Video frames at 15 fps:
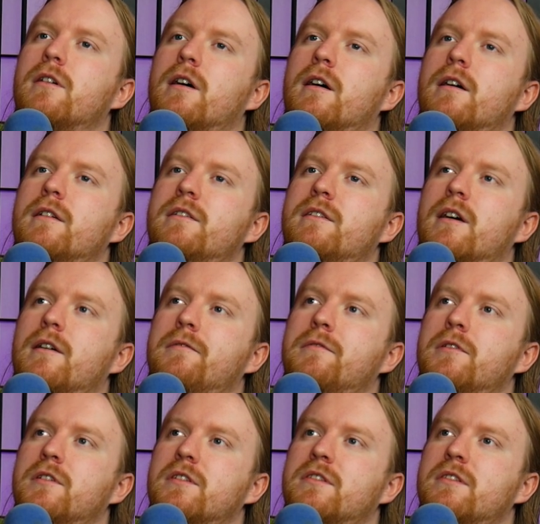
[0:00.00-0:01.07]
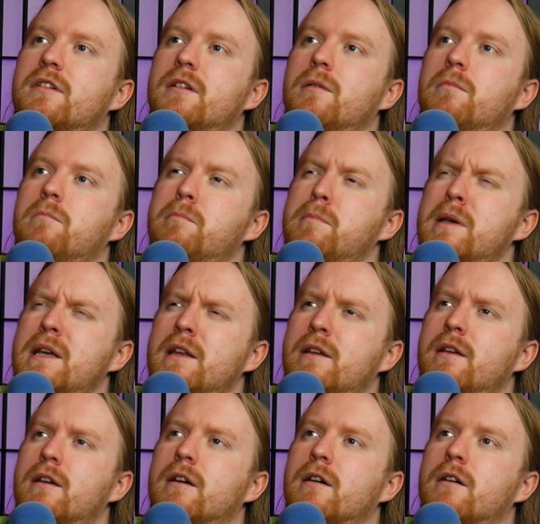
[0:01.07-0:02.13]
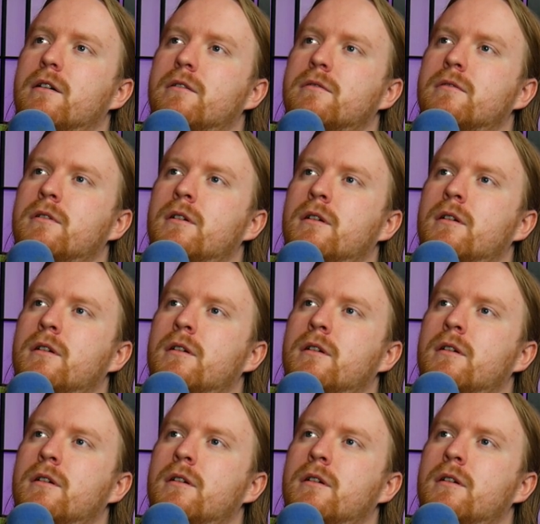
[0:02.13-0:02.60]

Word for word: uh deafness in media